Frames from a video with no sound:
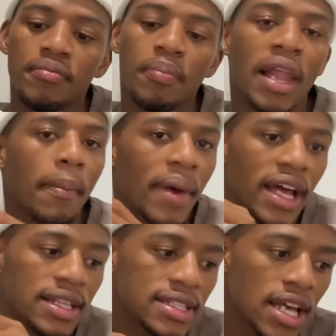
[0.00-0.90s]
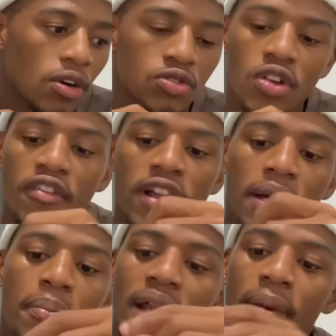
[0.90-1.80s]
black pants. I also have,
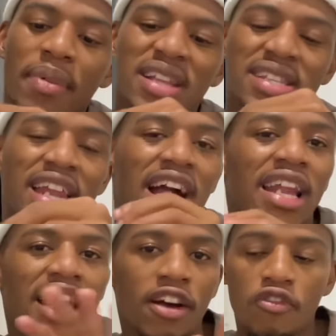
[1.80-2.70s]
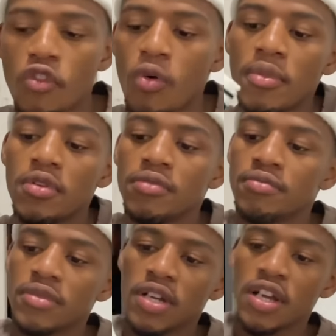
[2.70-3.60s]
like, black pants that are kind of, like, formal.
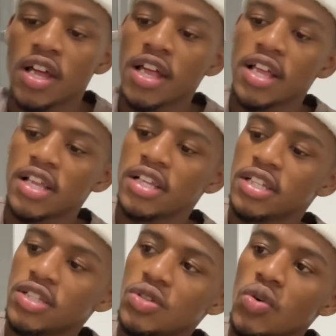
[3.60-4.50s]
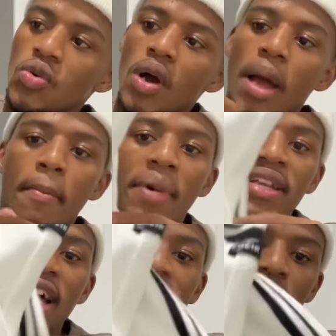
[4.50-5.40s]
So, but
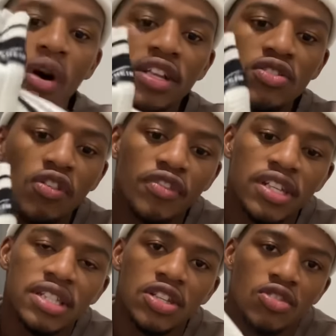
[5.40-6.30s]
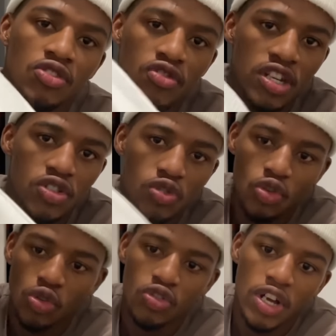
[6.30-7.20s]
yeah, the quality of this is not really too
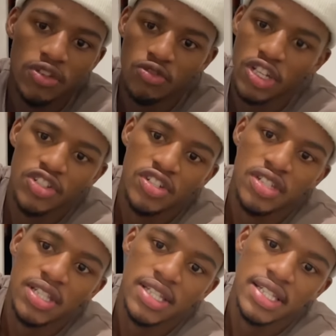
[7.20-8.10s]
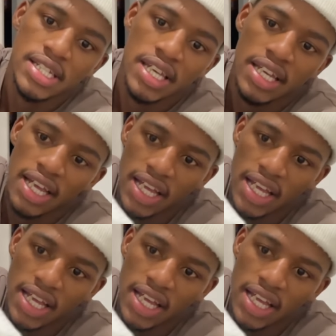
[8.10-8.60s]
good. Like, you can just see